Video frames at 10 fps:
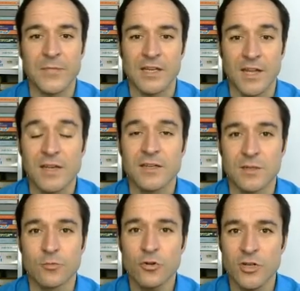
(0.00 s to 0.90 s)
done in the
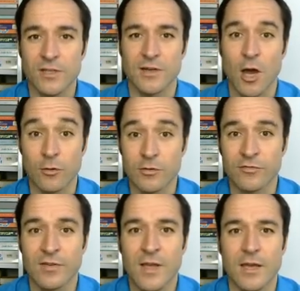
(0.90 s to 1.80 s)
project and how you've
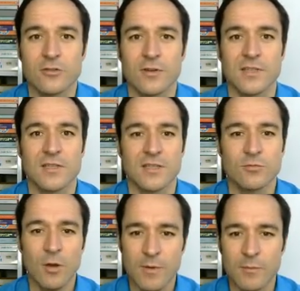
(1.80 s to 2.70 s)
addressed this
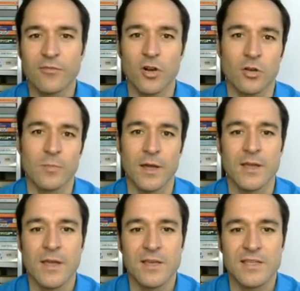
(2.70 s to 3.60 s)
problem, followed by
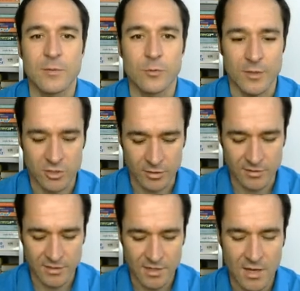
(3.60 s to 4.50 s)
some
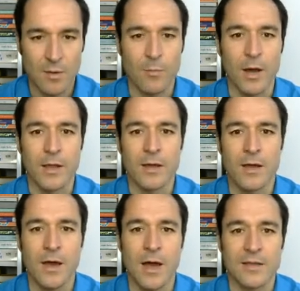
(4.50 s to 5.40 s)
questions by
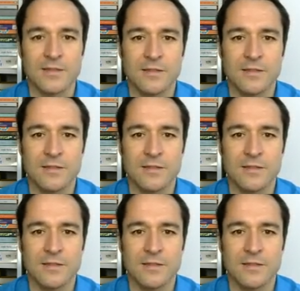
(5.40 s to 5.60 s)
us.